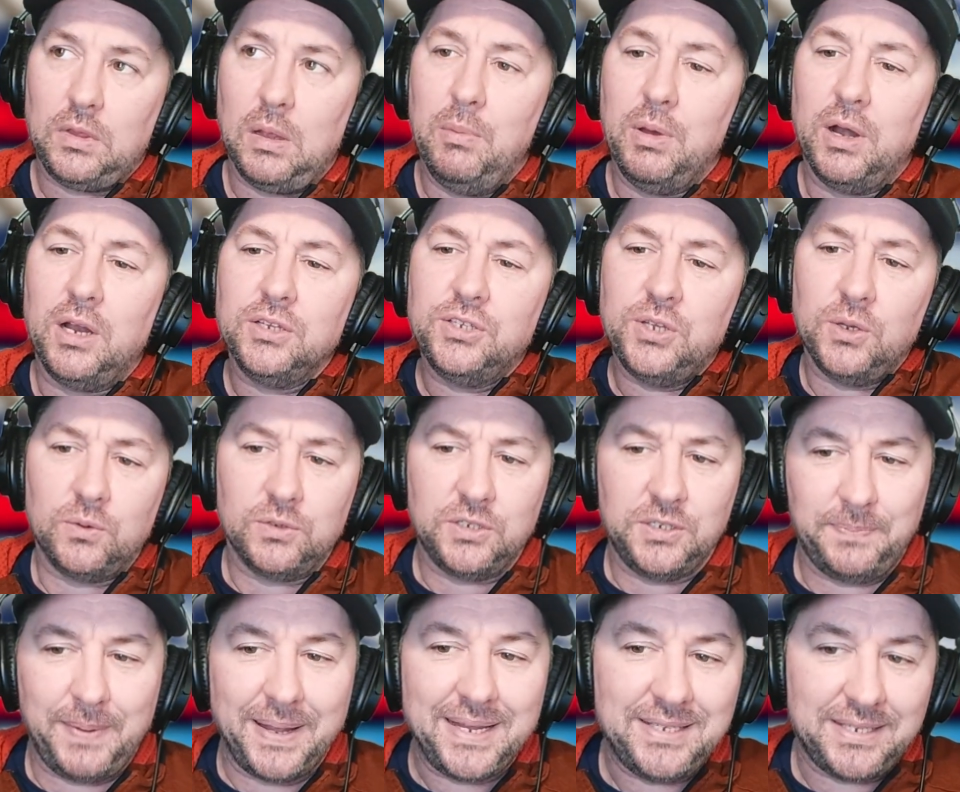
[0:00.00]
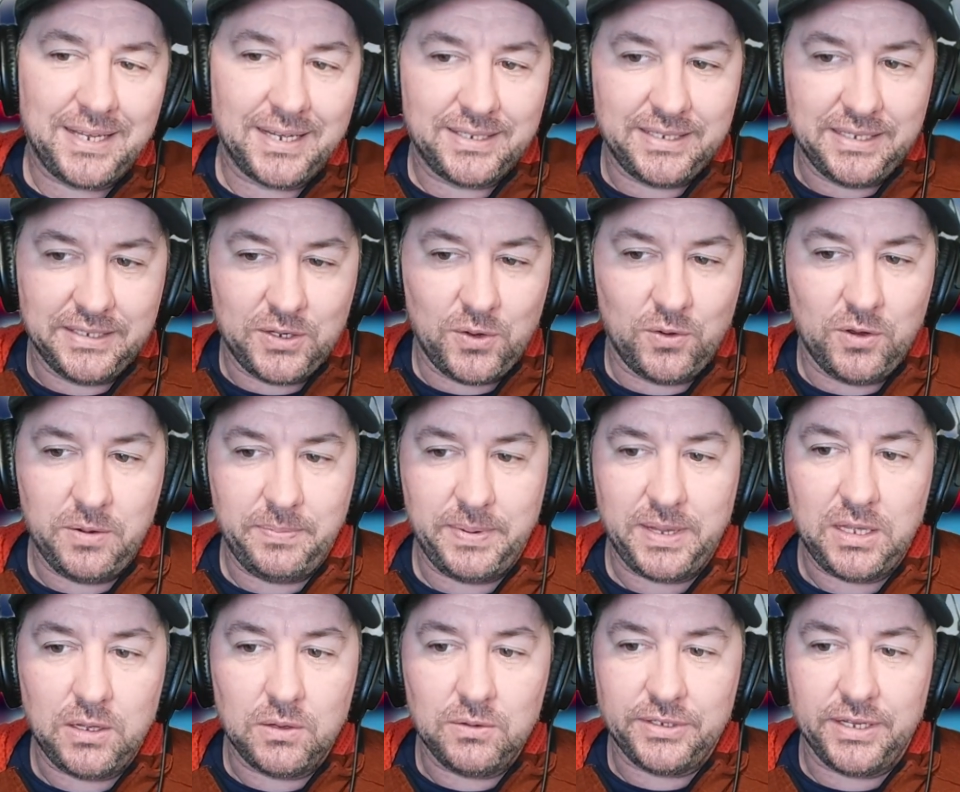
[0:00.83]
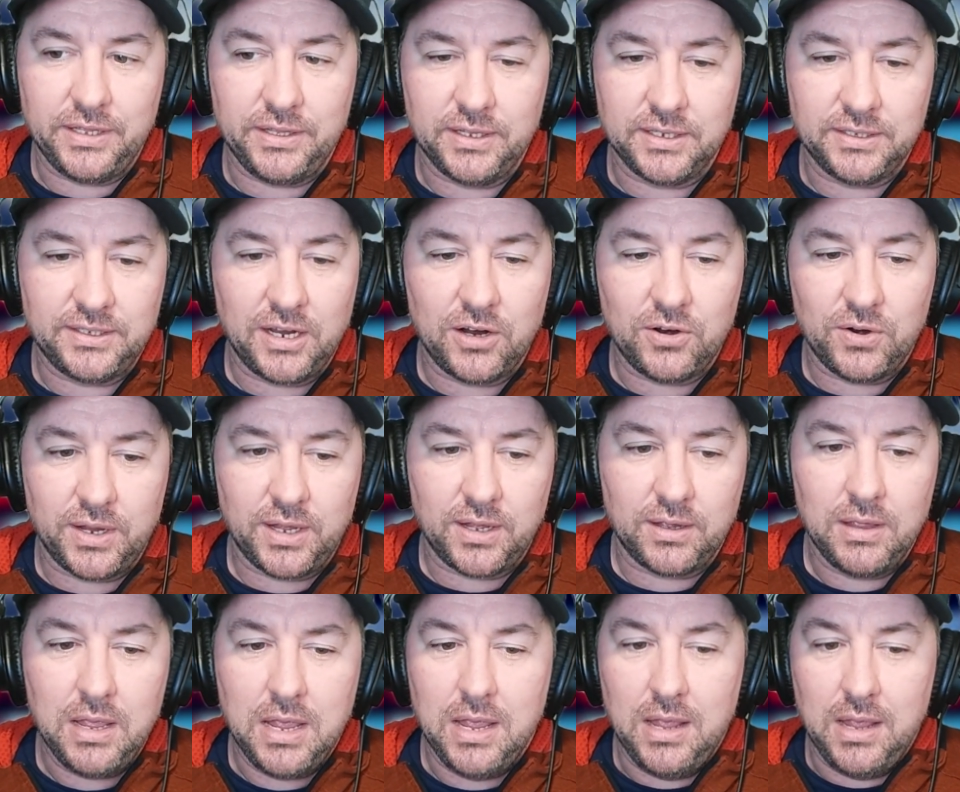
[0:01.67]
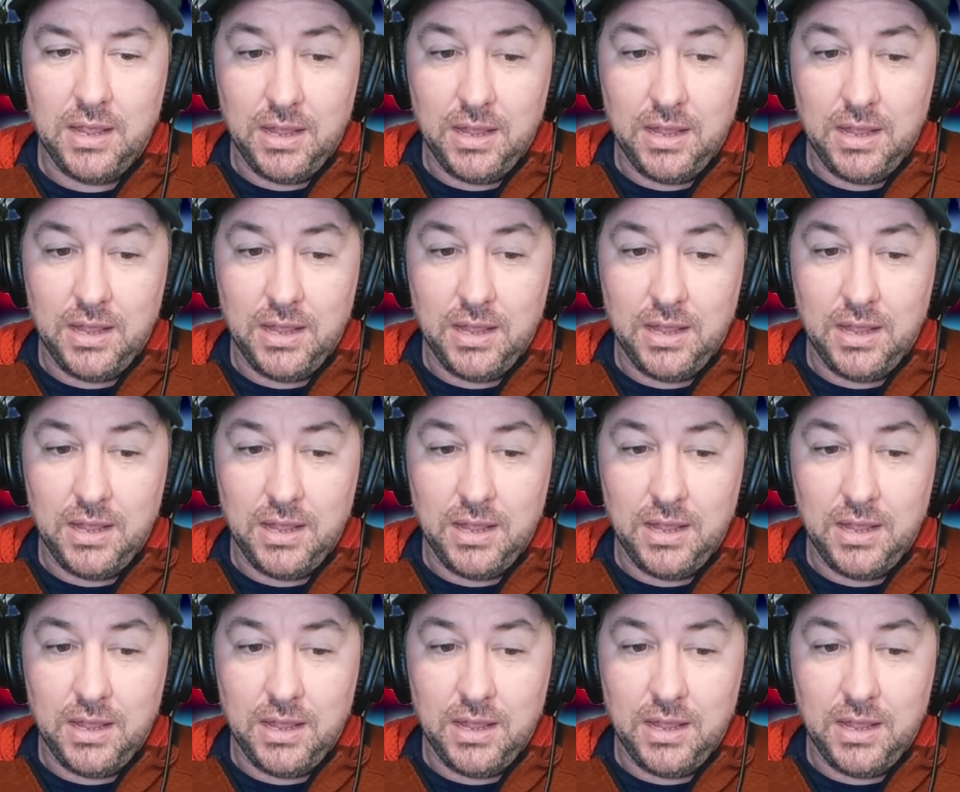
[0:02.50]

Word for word: but also, SpaceX is going to be using this area